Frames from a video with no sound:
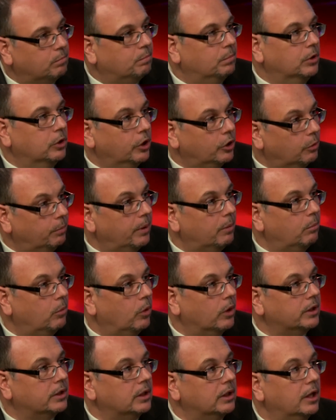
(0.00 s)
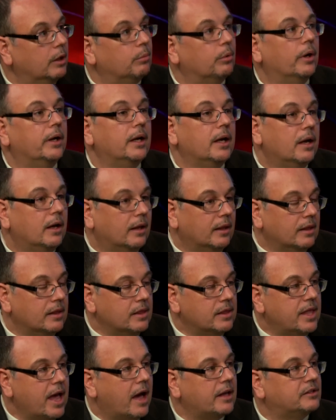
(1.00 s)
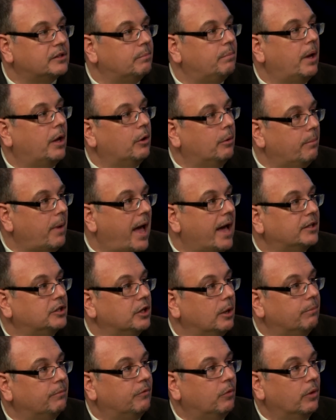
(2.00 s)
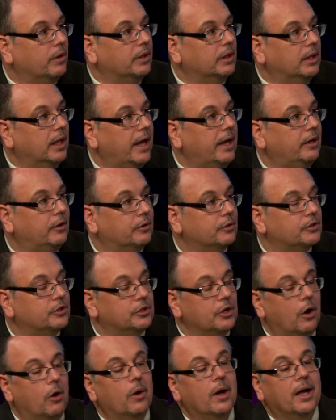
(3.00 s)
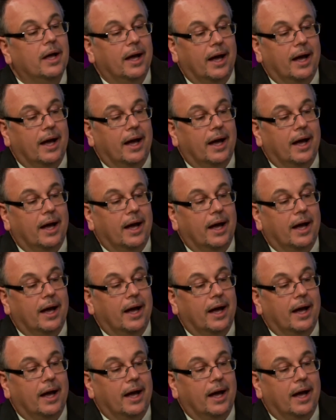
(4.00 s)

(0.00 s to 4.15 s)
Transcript: little bit more deliberate, that's a better matchup for the Lakers. So.